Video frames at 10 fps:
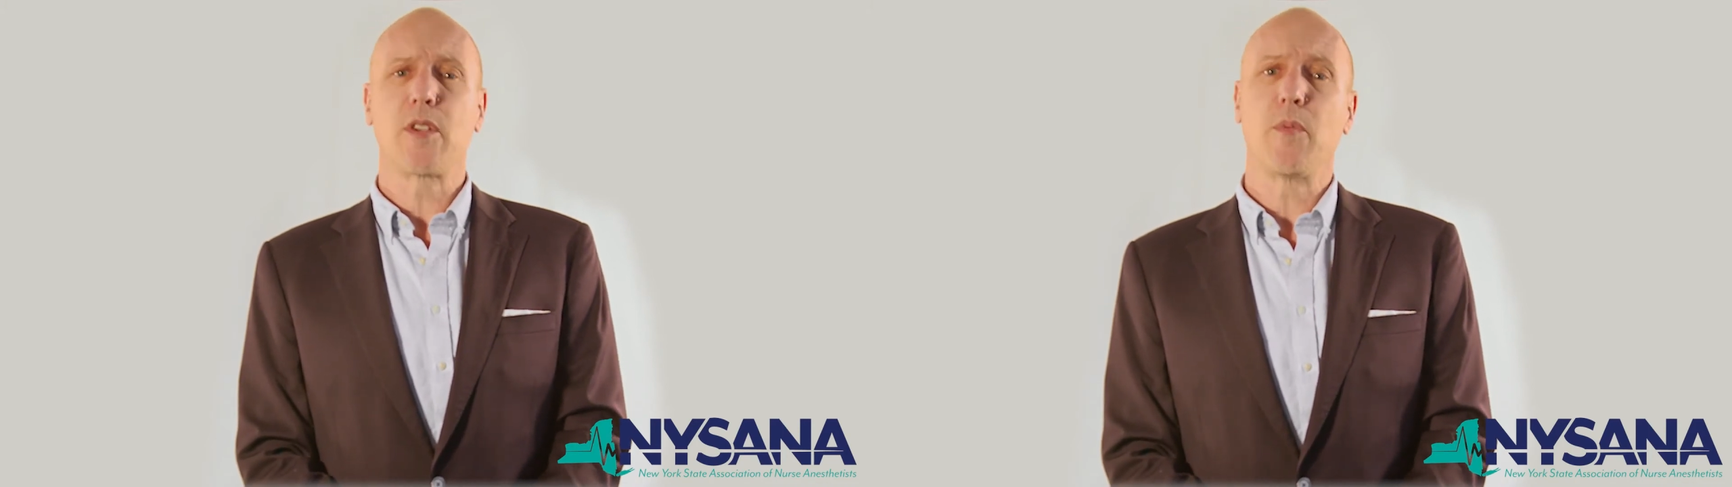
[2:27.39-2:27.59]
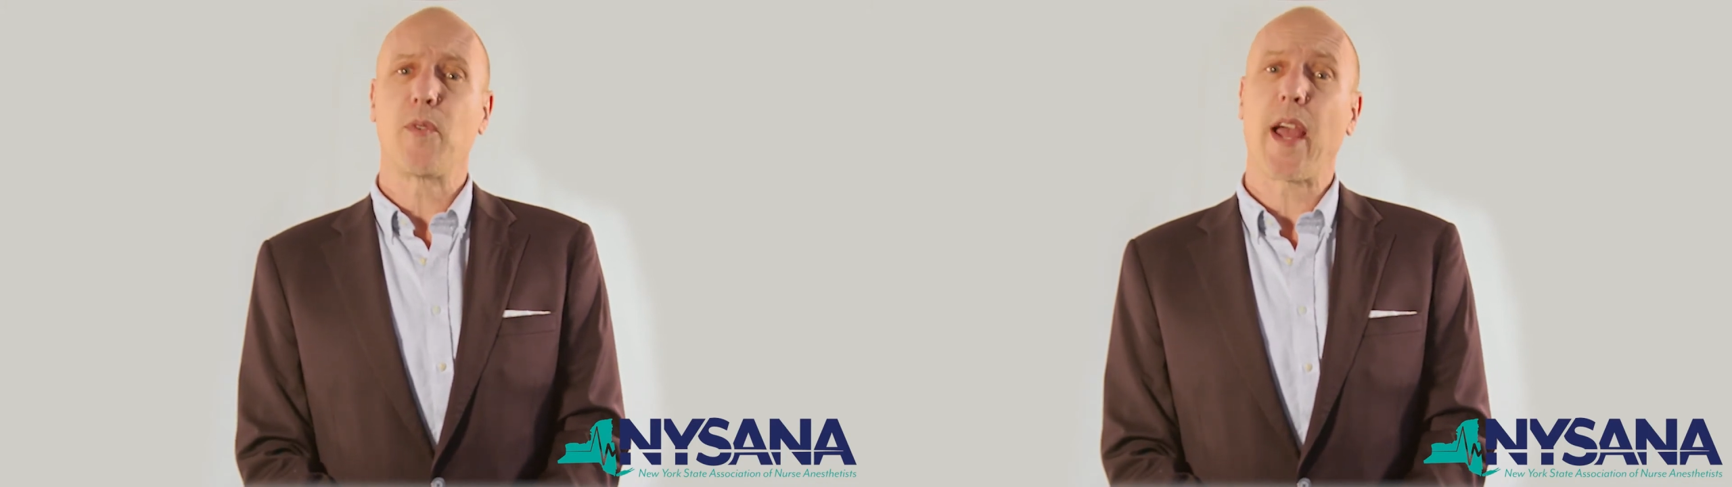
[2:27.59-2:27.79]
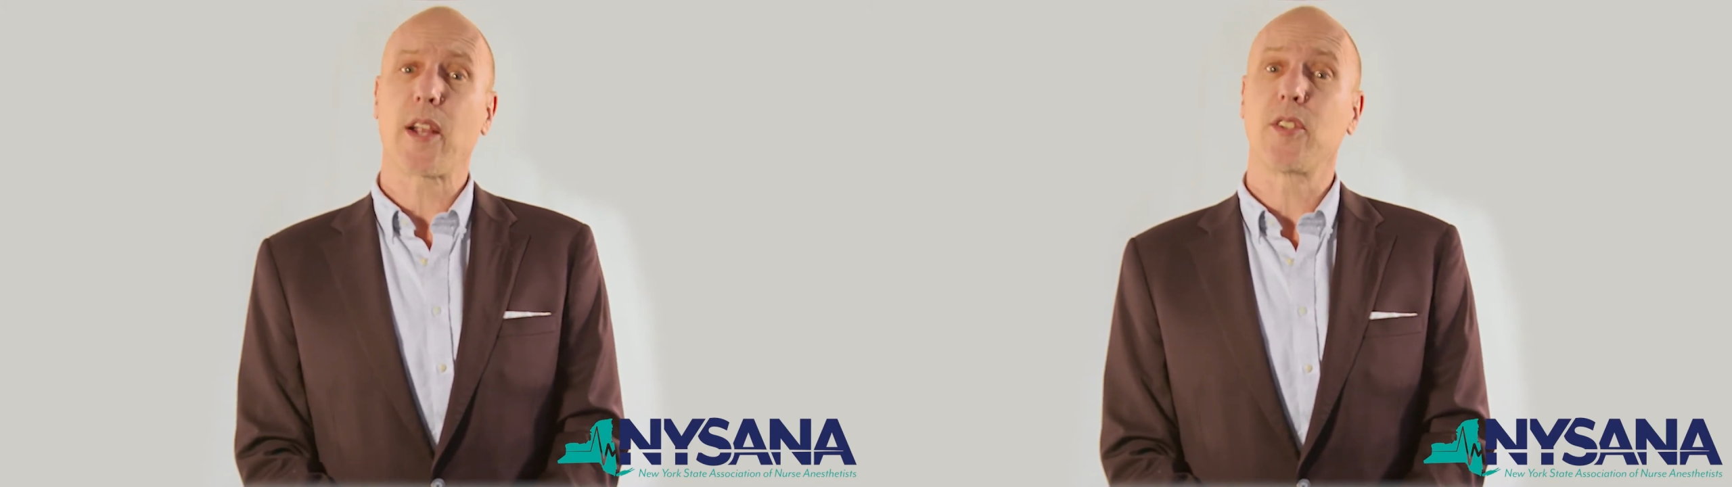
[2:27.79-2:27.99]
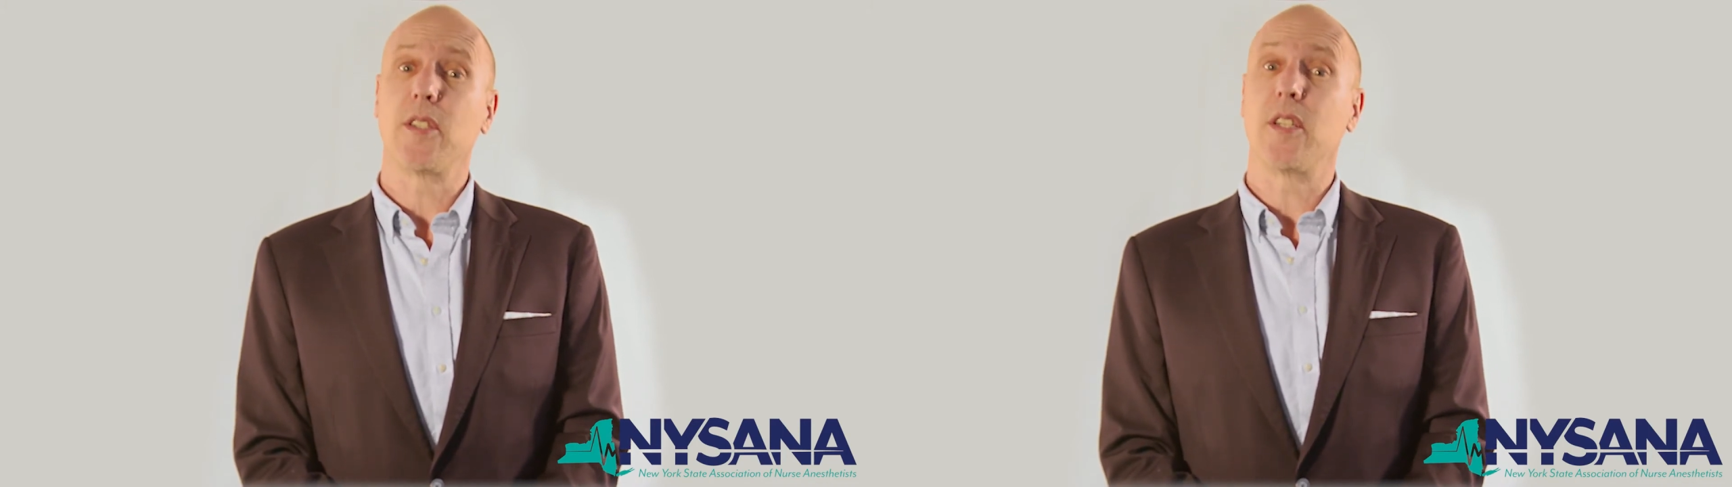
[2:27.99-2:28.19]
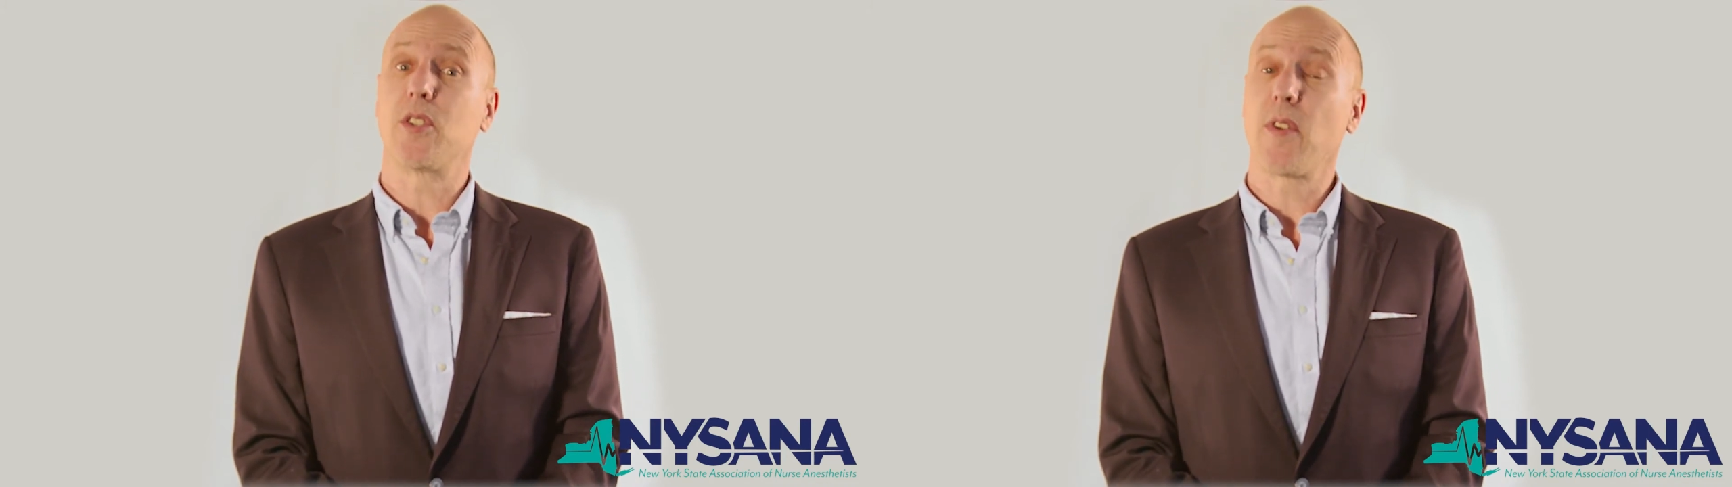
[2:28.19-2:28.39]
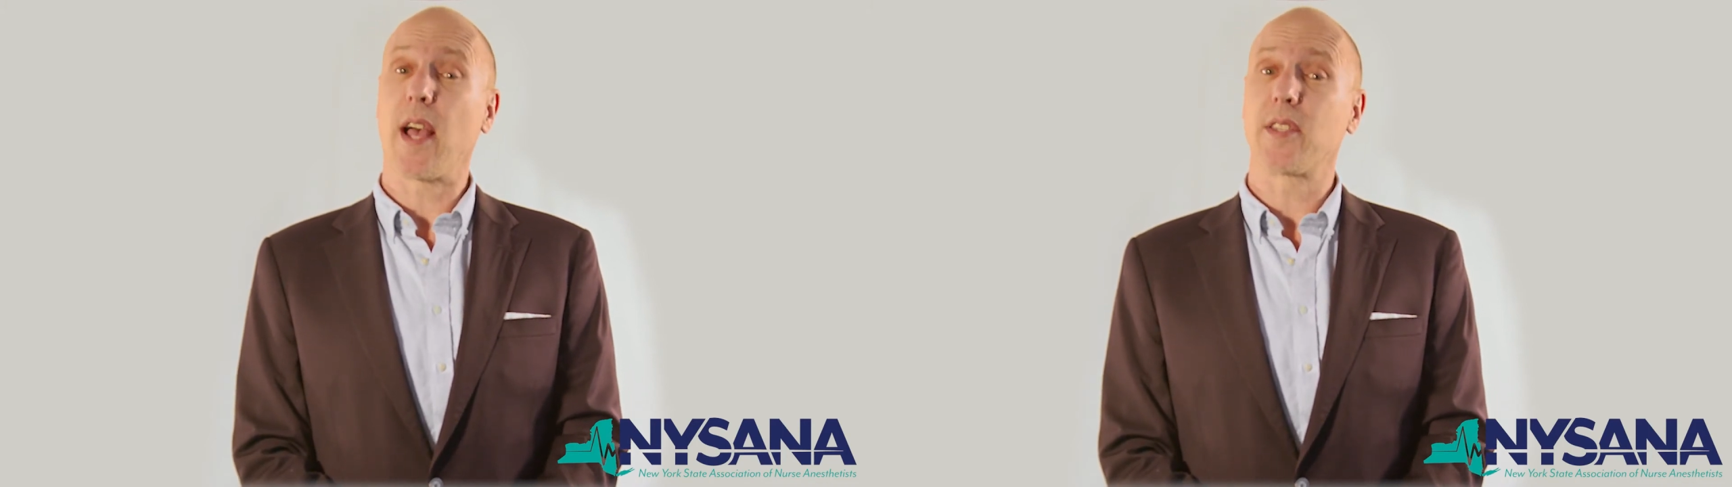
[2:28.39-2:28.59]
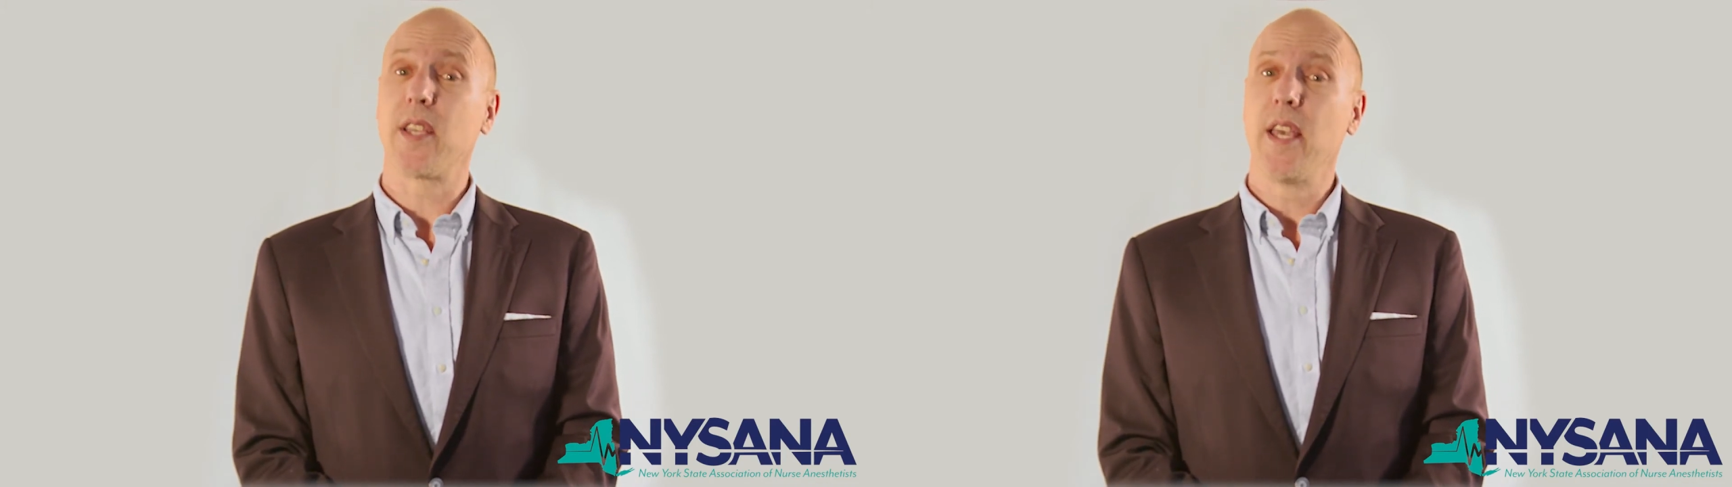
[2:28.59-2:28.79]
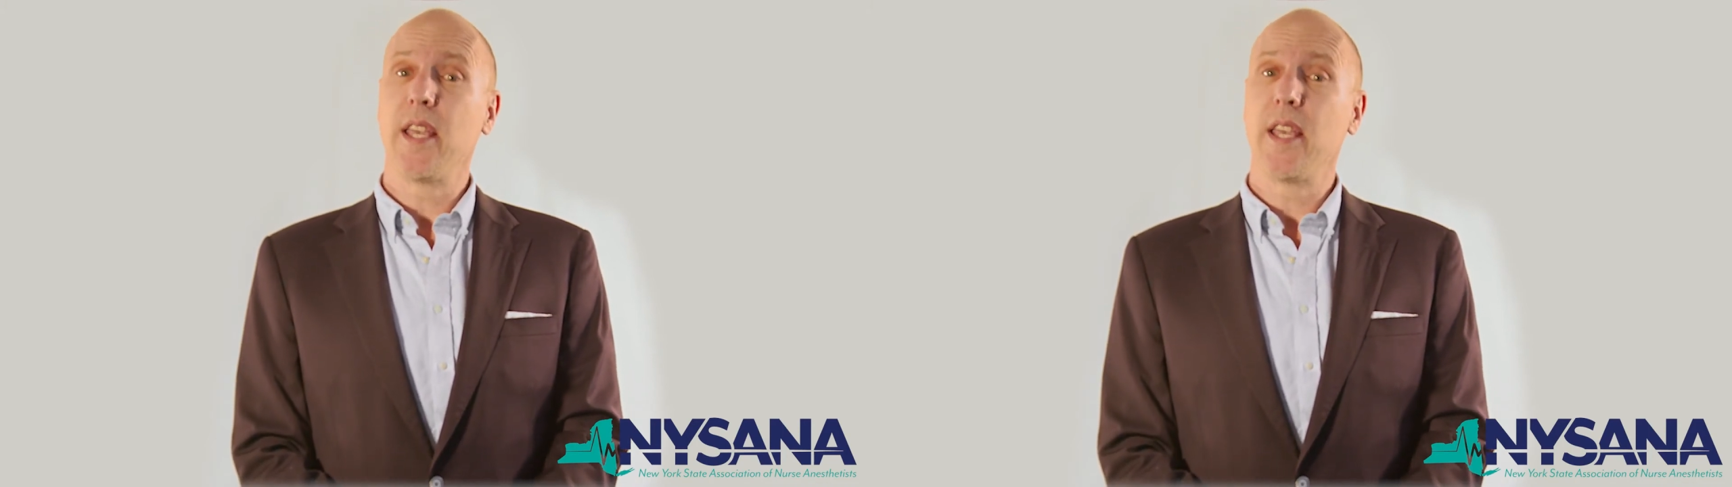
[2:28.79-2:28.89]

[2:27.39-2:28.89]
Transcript: human reaction to distress